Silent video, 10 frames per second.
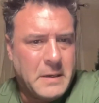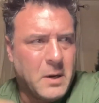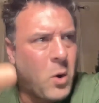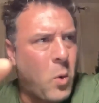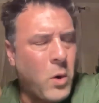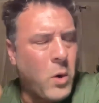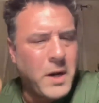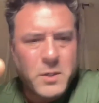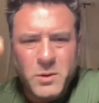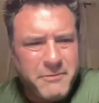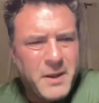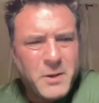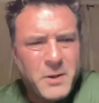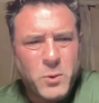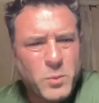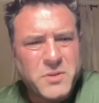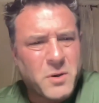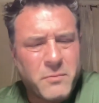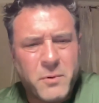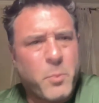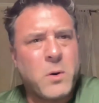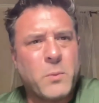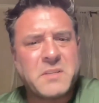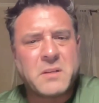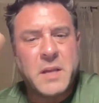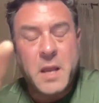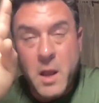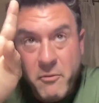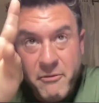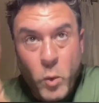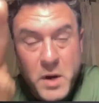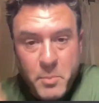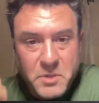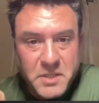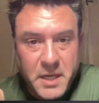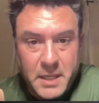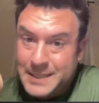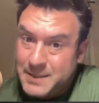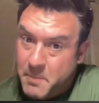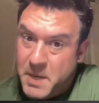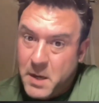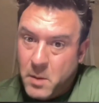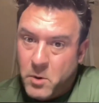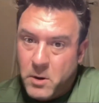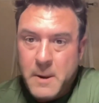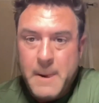According to a Federal Reserve report recently, 40%, that's a big number,